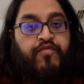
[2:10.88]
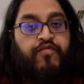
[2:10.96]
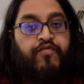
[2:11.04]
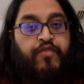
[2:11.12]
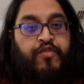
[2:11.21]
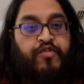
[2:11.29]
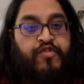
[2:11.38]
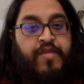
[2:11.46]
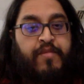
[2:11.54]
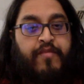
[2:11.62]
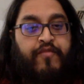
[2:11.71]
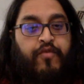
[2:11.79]
for some of
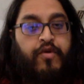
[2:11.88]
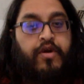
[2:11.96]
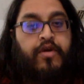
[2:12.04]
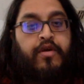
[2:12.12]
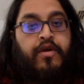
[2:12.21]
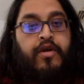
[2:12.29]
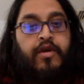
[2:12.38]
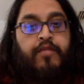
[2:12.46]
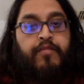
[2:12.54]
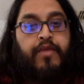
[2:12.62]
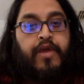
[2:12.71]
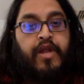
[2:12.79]
them before,
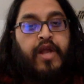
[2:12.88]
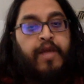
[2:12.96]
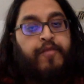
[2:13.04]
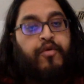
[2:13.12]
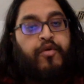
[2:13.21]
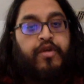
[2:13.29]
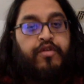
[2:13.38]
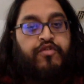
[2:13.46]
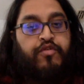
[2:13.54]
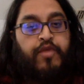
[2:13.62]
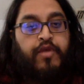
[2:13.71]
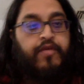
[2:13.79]
but I'm going
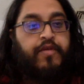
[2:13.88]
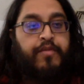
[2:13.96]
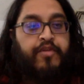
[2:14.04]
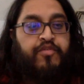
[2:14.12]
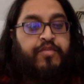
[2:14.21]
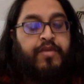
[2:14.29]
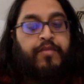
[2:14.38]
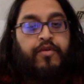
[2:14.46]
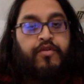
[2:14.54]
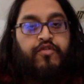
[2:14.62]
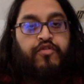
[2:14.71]
to work with the Budgie people